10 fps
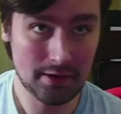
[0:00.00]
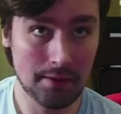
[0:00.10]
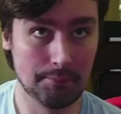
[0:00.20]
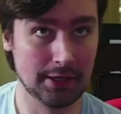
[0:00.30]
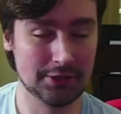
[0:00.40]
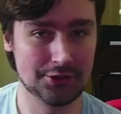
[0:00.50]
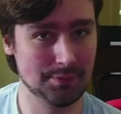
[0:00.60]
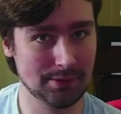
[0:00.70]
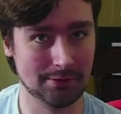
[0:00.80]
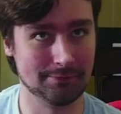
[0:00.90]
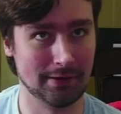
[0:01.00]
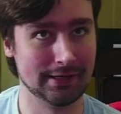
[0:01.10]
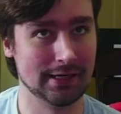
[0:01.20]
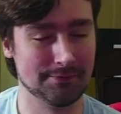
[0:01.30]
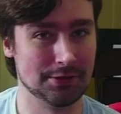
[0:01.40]
but you should be able to find
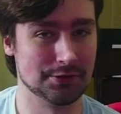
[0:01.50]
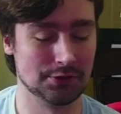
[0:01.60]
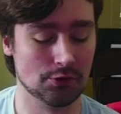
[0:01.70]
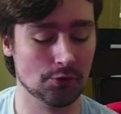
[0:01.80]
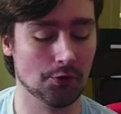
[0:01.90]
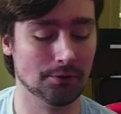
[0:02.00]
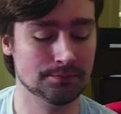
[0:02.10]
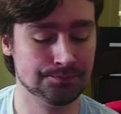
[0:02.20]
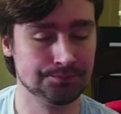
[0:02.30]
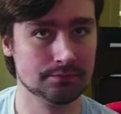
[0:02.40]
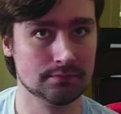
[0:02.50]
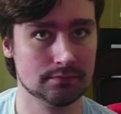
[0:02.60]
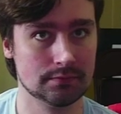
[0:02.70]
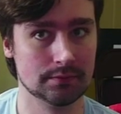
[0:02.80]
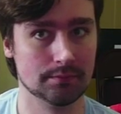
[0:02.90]
it if you just Google
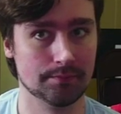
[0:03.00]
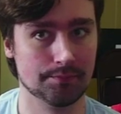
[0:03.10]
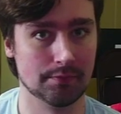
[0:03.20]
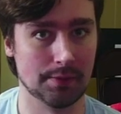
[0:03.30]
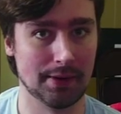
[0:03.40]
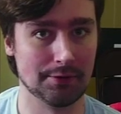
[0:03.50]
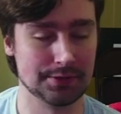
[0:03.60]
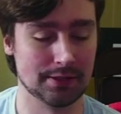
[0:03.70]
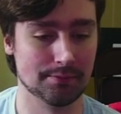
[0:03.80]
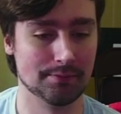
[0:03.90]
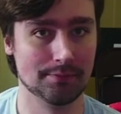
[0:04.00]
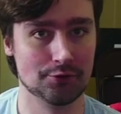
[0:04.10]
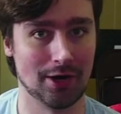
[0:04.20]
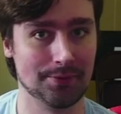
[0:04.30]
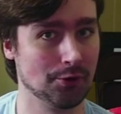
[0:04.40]
the mountain
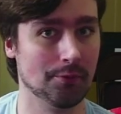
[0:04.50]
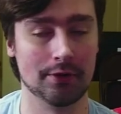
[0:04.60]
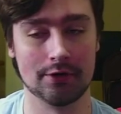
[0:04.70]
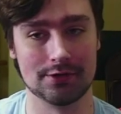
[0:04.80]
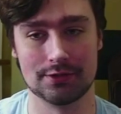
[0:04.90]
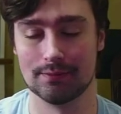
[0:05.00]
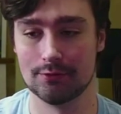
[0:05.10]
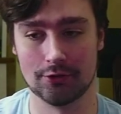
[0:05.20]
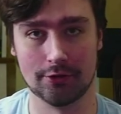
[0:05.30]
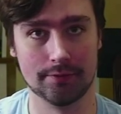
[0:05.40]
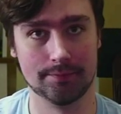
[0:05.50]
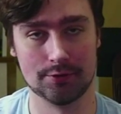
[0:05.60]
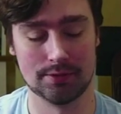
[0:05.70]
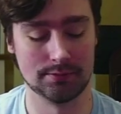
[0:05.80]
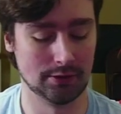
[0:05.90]
tropical birds shirt or
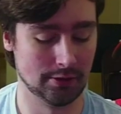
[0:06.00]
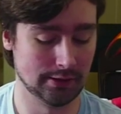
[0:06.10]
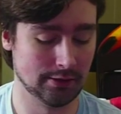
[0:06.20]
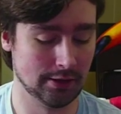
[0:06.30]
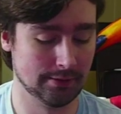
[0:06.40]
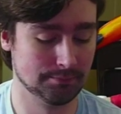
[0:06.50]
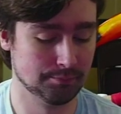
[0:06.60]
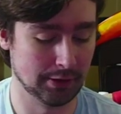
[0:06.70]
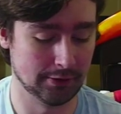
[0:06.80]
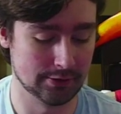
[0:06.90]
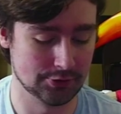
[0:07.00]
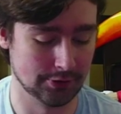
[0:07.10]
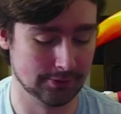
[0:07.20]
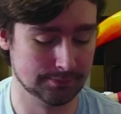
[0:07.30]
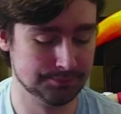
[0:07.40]
something along that line, parrot
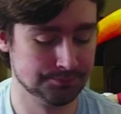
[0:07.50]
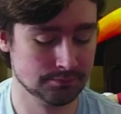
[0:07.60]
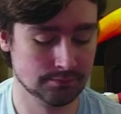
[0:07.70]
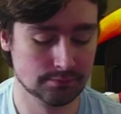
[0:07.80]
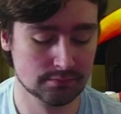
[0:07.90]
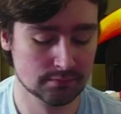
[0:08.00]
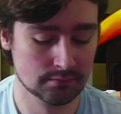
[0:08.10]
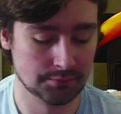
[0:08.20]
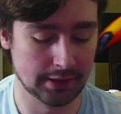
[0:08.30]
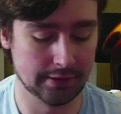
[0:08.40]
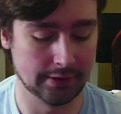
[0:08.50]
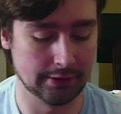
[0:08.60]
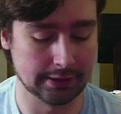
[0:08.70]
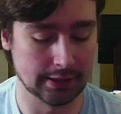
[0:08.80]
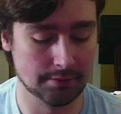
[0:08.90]
shirt, anything
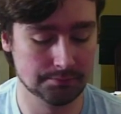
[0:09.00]
like that.